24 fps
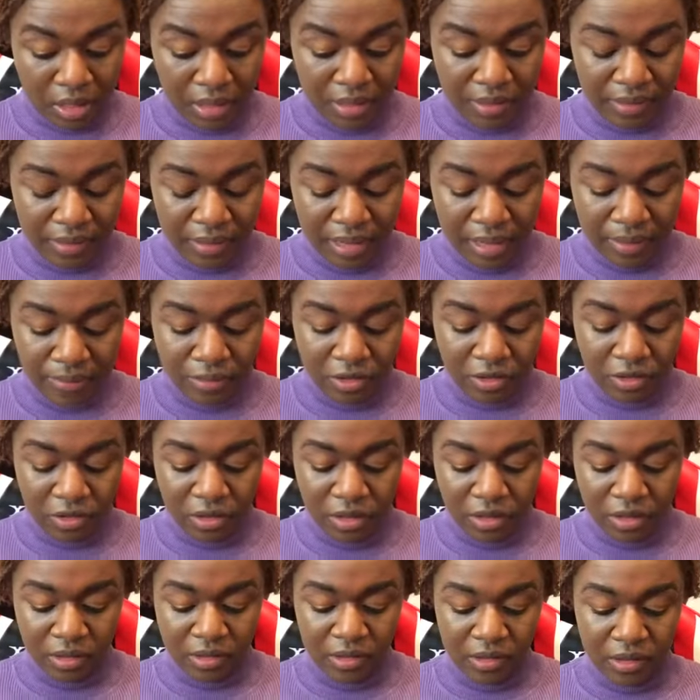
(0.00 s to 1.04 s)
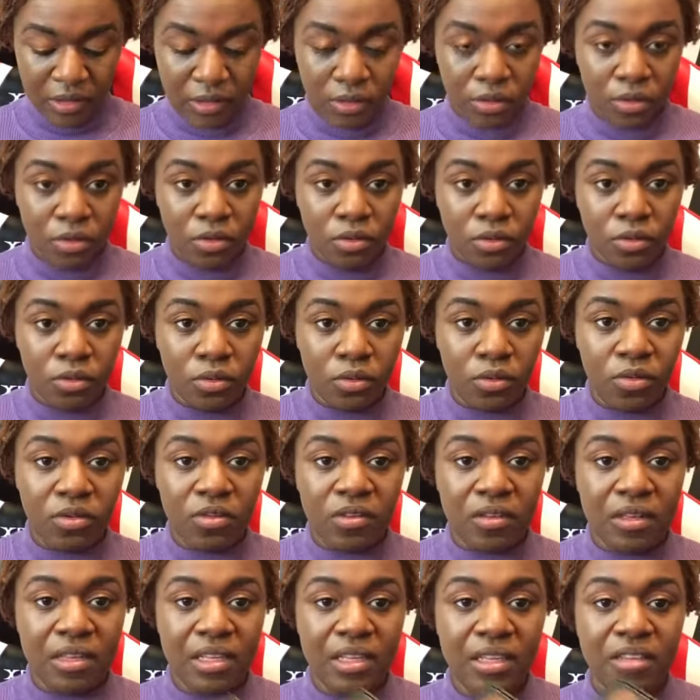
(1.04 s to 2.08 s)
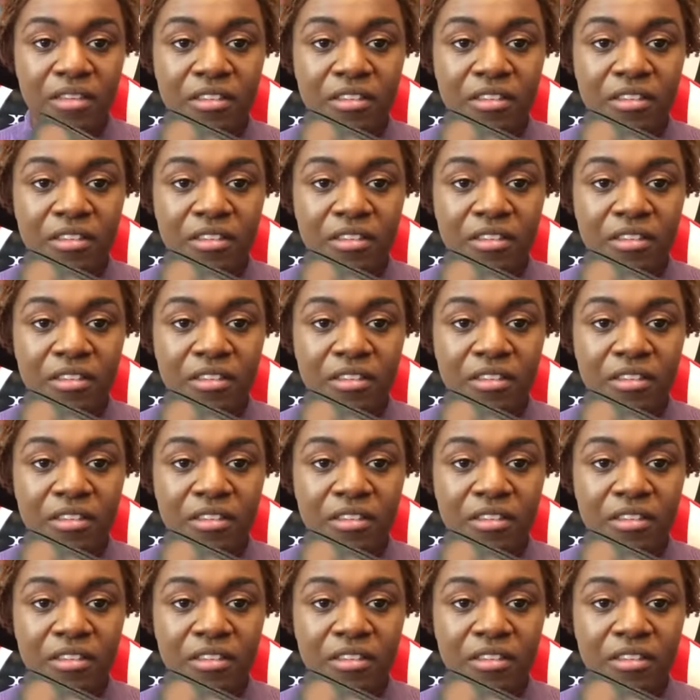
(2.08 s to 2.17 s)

is I'm just going to still use this